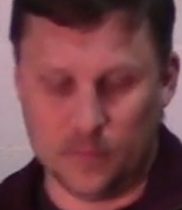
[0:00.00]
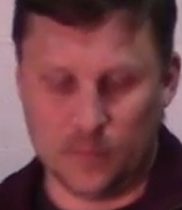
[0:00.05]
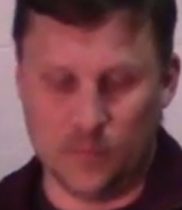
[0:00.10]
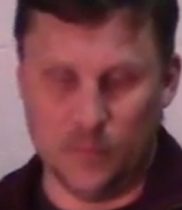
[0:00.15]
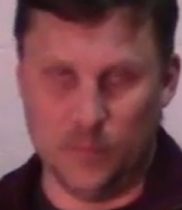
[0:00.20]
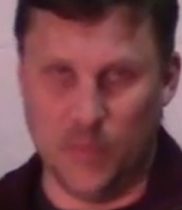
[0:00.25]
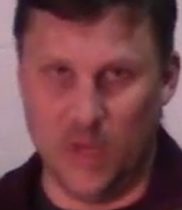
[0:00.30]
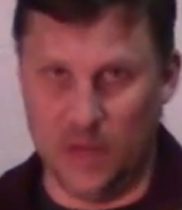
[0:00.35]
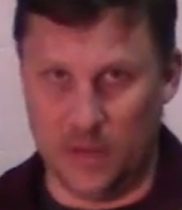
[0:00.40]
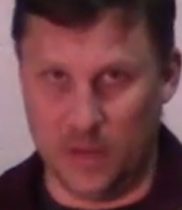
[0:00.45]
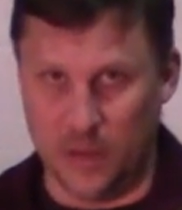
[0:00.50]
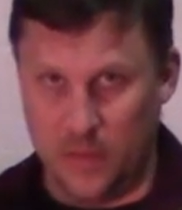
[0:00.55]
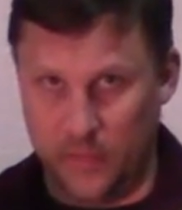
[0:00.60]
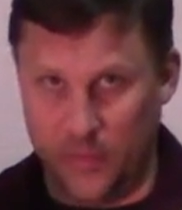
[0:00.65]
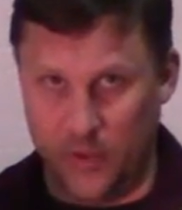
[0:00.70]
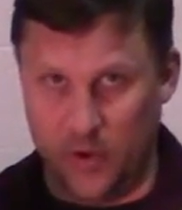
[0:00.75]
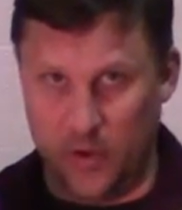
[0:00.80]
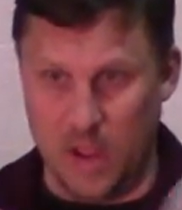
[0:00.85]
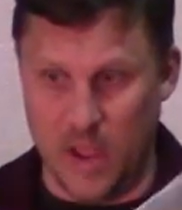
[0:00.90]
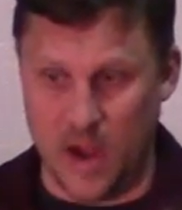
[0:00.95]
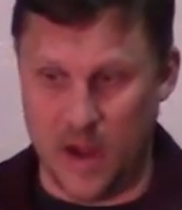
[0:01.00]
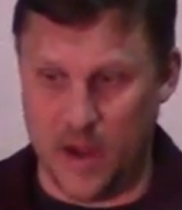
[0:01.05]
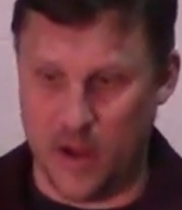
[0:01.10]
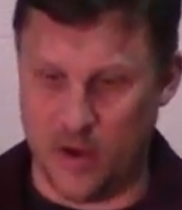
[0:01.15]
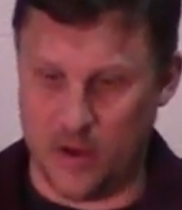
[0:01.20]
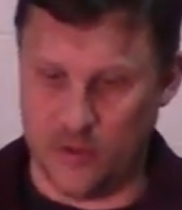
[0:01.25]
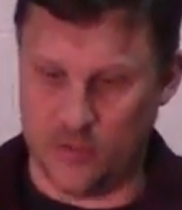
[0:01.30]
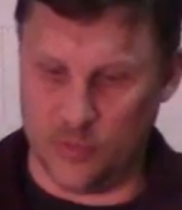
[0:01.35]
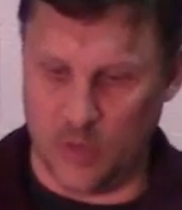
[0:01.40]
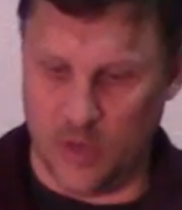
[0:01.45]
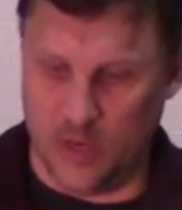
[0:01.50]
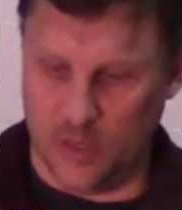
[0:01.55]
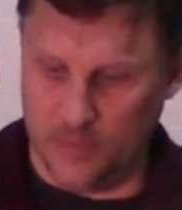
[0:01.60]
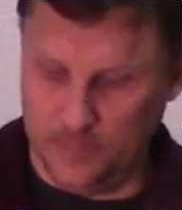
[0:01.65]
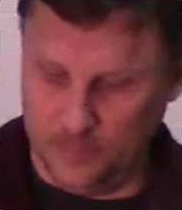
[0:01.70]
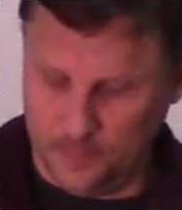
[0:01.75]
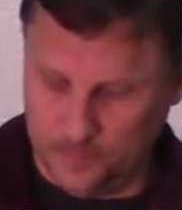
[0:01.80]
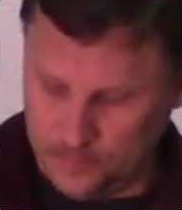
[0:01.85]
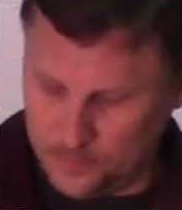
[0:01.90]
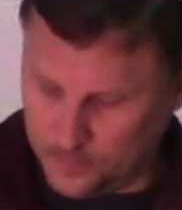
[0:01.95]
So they're down here as
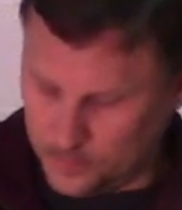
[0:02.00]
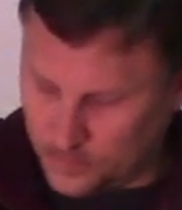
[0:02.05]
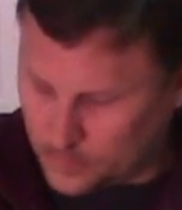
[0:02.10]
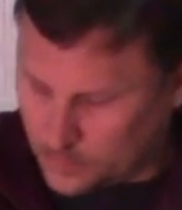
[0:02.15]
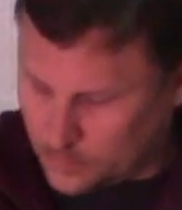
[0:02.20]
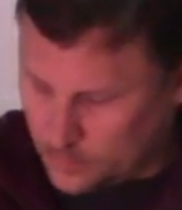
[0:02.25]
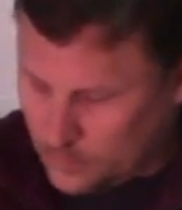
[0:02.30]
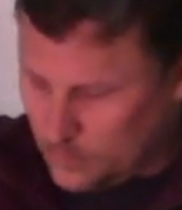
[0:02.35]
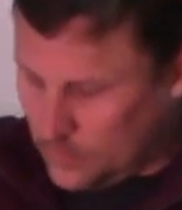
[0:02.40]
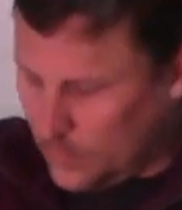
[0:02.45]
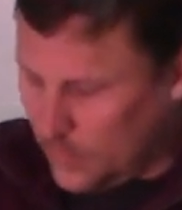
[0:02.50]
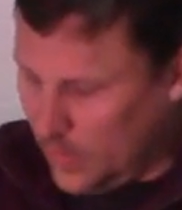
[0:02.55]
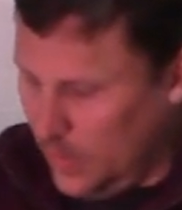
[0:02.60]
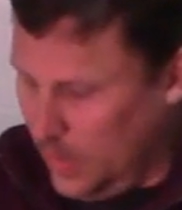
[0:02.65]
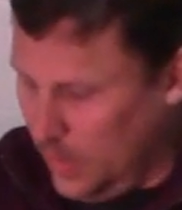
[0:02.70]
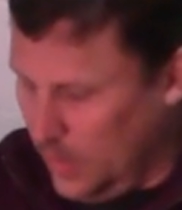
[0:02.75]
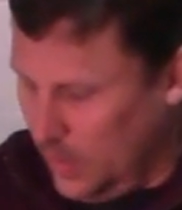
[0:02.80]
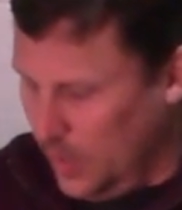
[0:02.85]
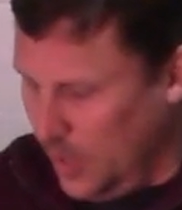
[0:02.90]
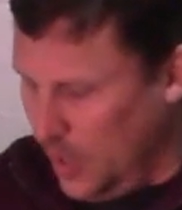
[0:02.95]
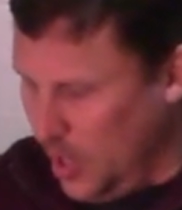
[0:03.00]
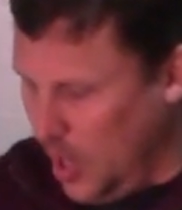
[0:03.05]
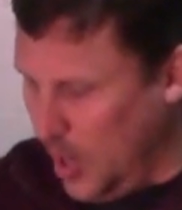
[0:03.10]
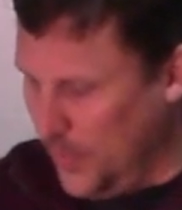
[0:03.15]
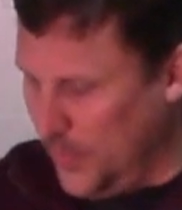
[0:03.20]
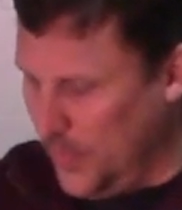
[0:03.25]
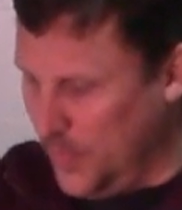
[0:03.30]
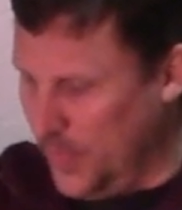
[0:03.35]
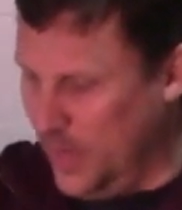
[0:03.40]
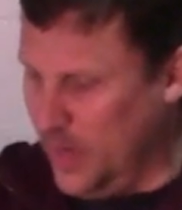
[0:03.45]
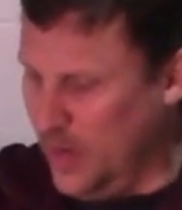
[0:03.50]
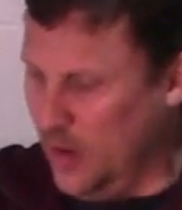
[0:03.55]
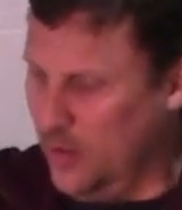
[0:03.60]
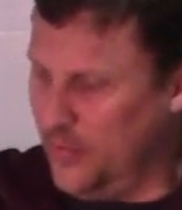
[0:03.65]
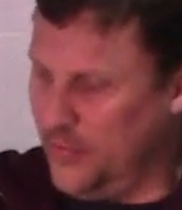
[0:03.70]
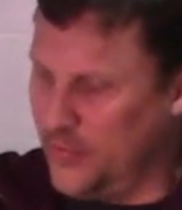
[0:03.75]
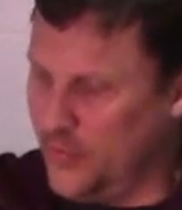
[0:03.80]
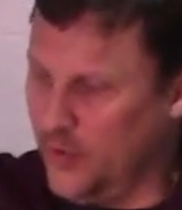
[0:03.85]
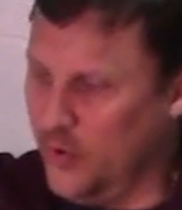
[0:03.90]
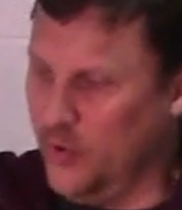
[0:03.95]
well, helping me
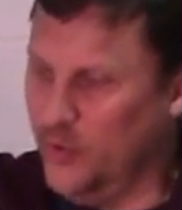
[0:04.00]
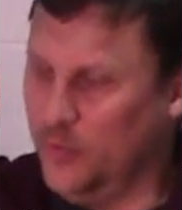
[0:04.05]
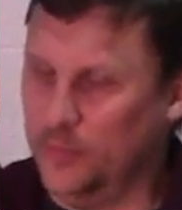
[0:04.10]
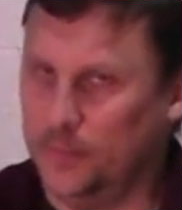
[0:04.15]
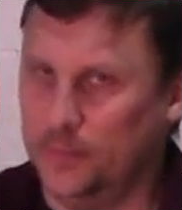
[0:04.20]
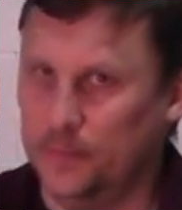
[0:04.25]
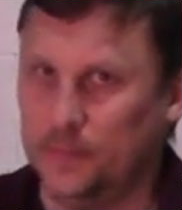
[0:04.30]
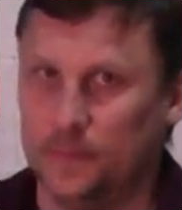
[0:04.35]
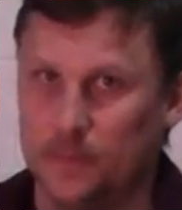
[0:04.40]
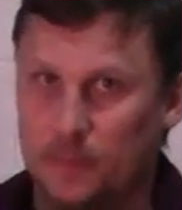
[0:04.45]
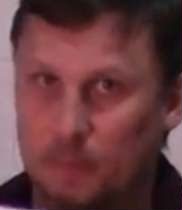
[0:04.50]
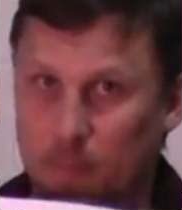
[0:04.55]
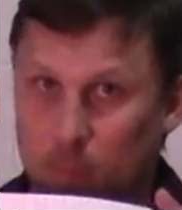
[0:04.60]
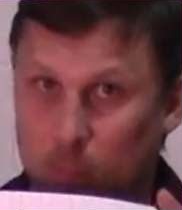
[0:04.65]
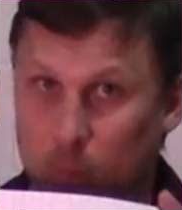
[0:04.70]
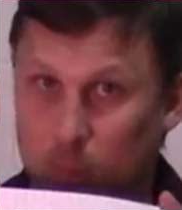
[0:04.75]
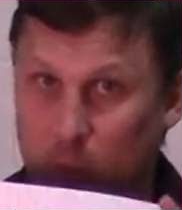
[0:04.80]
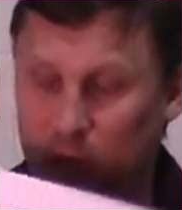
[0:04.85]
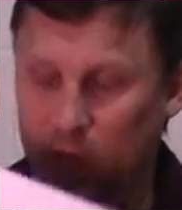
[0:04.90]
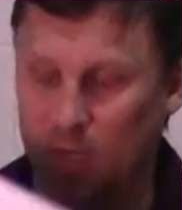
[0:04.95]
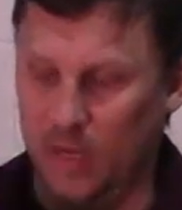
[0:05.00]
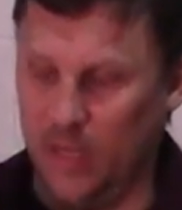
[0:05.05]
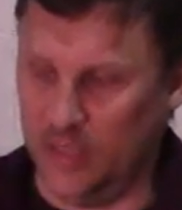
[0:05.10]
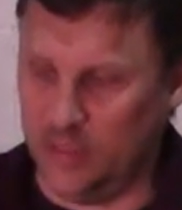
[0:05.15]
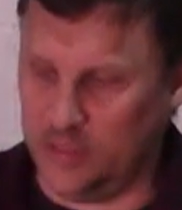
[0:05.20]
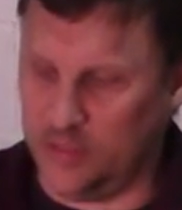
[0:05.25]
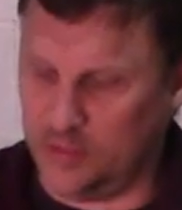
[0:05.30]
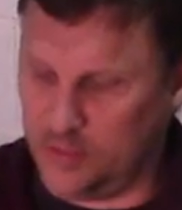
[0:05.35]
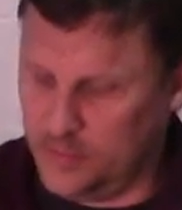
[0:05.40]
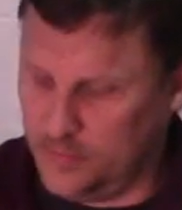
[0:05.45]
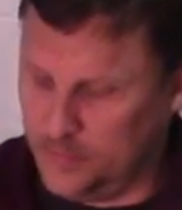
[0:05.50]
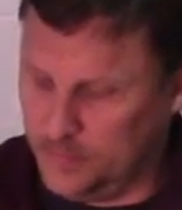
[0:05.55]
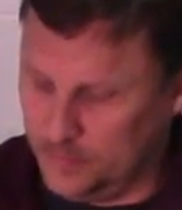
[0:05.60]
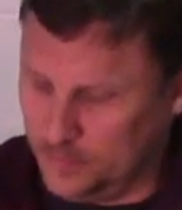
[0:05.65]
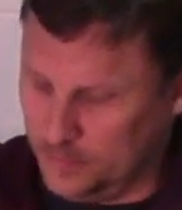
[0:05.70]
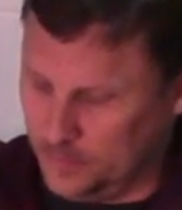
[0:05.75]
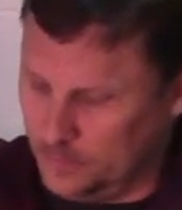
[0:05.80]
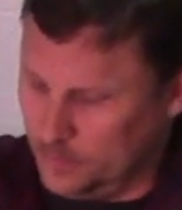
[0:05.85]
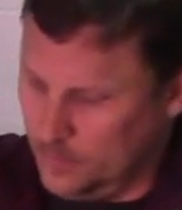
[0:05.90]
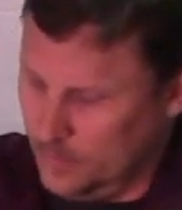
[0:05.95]
go through my list
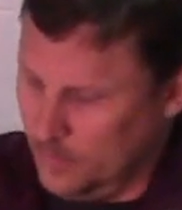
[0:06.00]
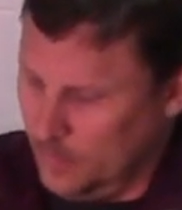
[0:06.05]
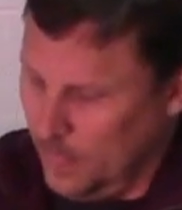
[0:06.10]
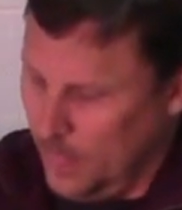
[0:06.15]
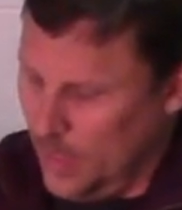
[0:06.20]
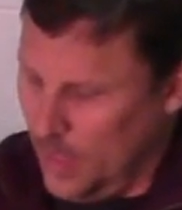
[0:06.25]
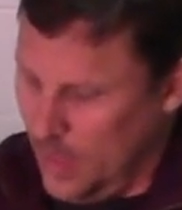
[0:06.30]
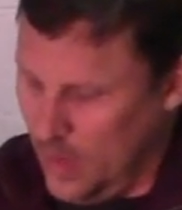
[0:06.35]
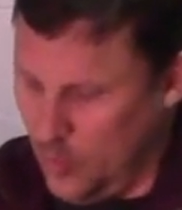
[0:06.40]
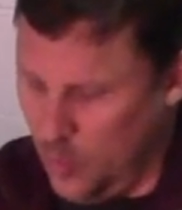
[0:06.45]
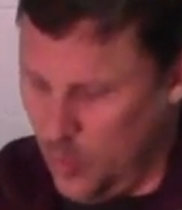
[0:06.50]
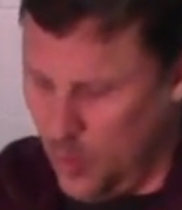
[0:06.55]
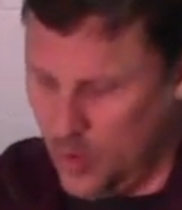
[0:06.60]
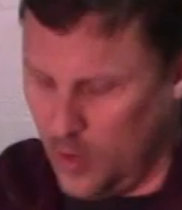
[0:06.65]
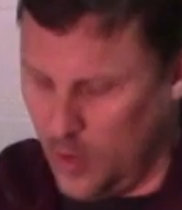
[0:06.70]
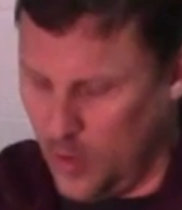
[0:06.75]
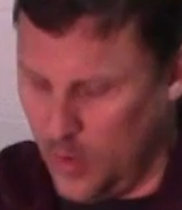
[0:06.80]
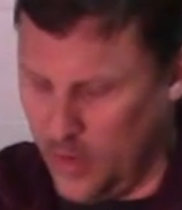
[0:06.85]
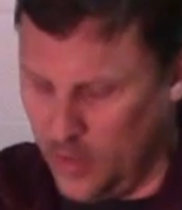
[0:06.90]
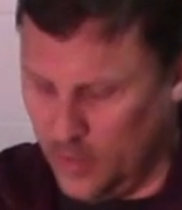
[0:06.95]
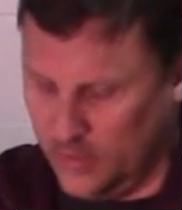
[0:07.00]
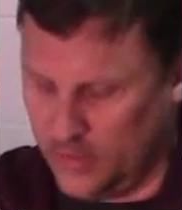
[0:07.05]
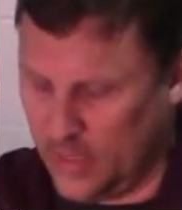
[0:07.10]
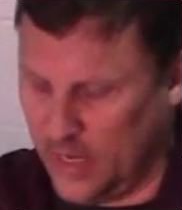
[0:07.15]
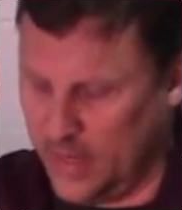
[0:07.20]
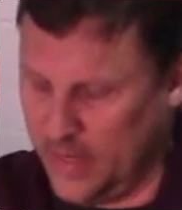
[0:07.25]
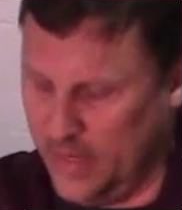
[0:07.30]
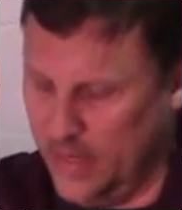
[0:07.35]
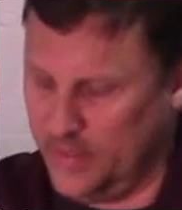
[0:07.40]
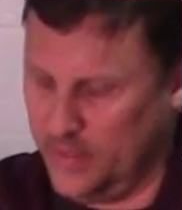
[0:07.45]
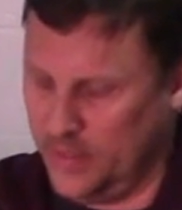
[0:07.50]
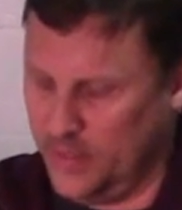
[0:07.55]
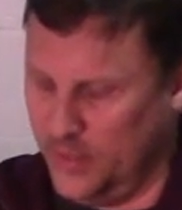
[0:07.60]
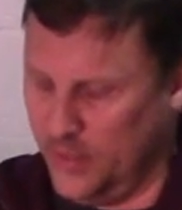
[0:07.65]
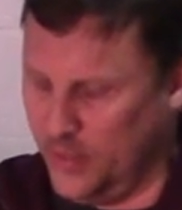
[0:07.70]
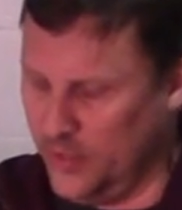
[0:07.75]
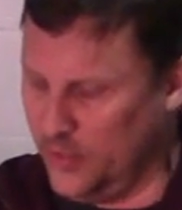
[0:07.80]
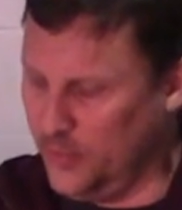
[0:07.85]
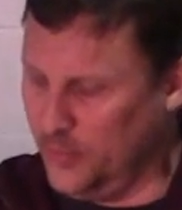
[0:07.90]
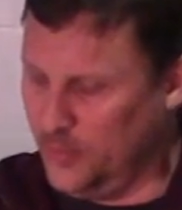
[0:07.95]
and what all else I need to
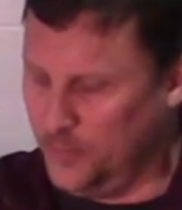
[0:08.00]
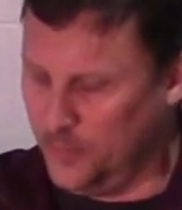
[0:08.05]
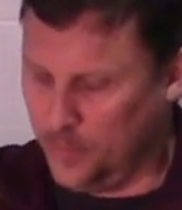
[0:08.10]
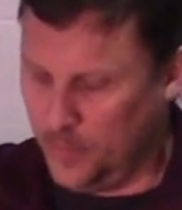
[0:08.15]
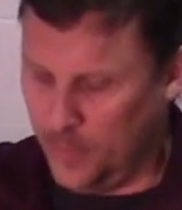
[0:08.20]
do,